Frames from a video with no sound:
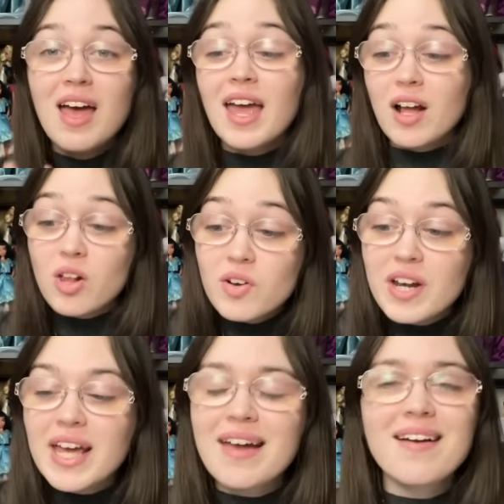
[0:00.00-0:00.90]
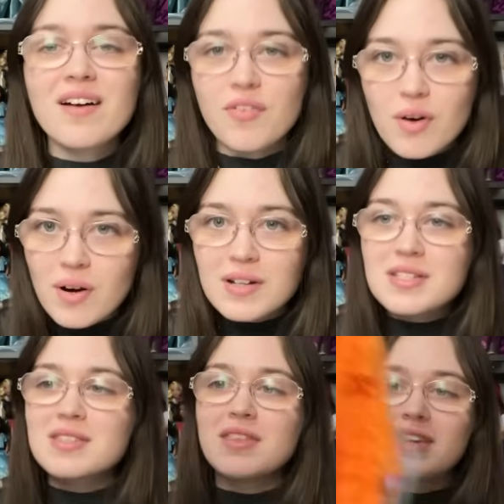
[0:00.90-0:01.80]
including, of
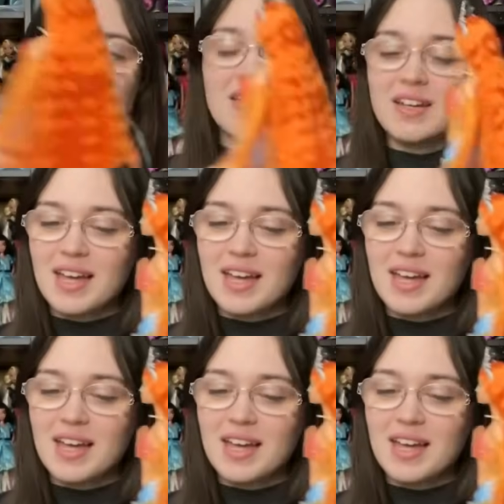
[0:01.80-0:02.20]
course, the